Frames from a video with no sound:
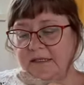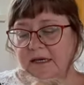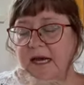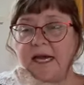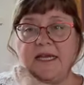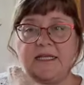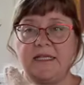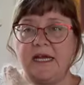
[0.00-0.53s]

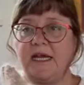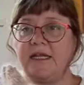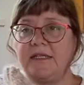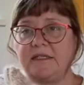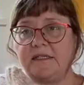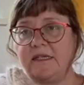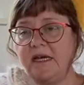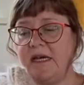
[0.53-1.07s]

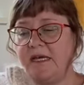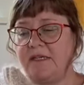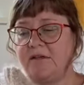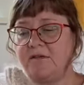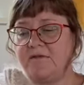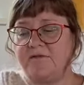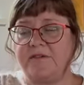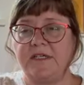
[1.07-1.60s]
I
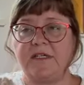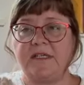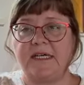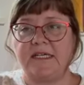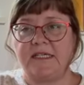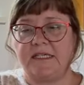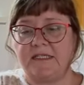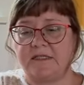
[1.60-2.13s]
don't feel
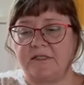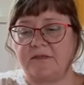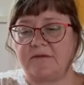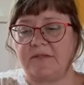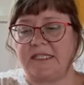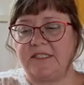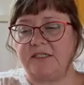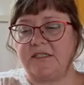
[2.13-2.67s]
like it
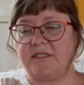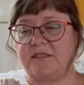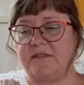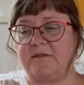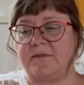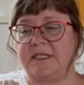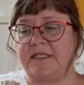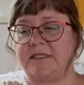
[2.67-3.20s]
scratches
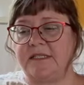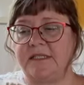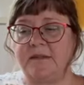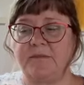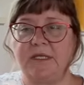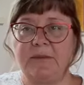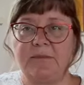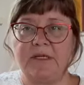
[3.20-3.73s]
to my skin.
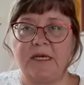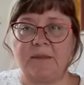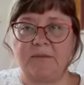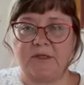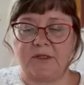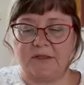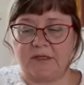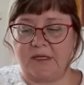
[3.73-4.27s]
Maybe
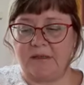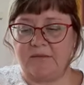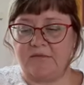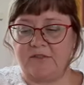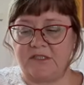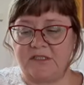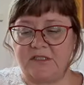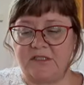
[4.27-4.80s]
I'm
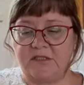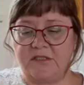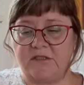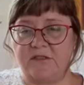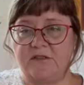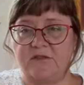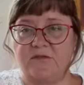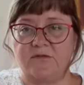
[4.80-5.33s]

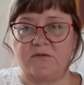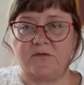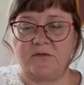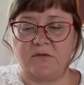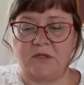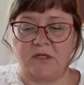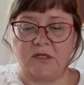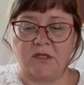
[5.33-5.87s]
resistant to
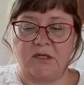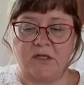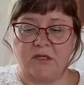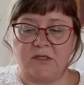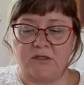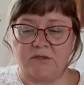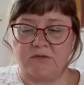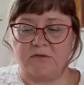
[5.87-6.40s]

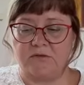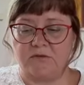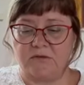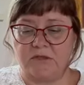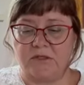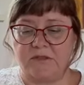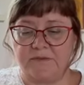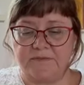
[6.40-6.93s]

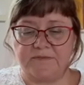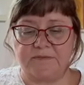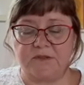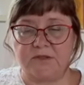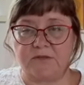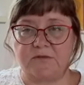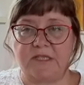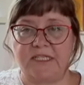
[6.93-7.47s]
the
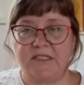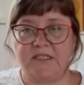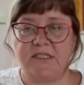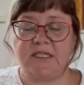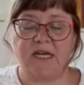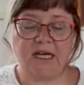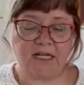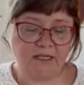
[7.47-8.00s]
scratchy
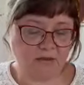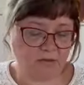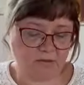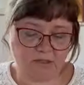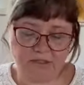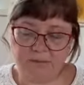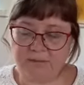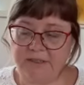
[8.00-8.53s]
yarn or
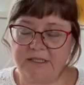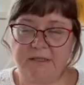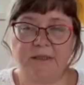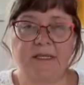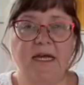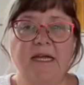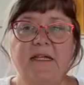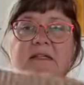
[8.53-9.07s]
what, but
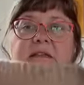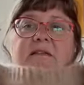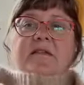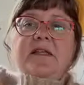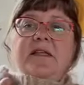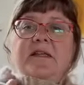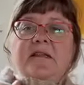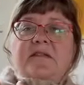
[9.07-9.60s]
I
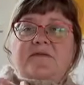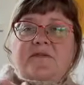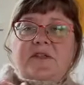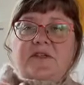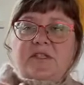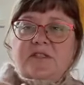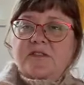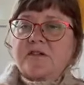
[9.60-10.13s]
think it's
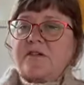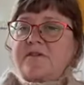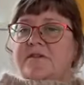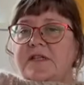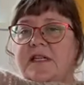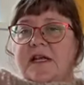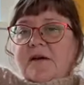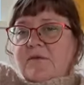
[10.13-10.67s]
very soft,
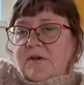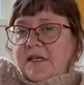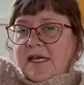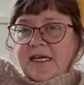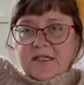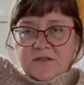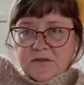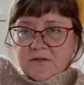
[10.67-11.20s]
and I would
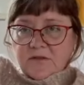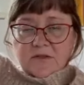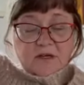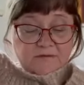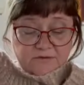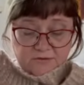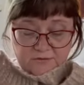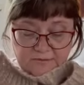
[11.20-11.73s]

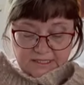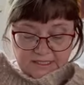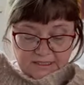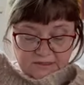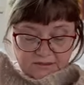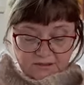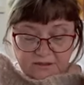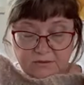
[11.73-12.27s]
love to make
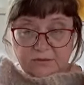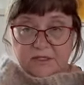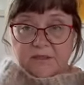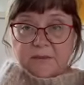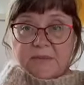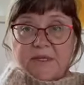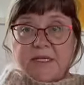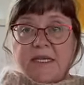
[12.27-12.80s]
another one,
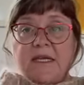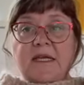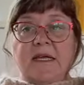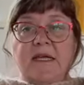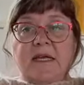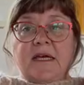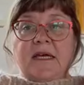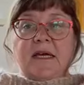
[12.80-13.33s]
but
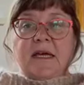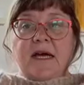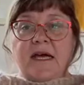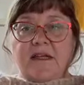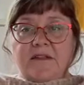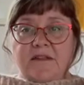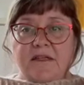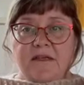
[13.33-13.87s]

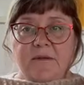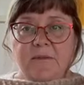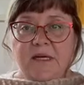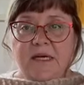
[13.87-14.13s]
I think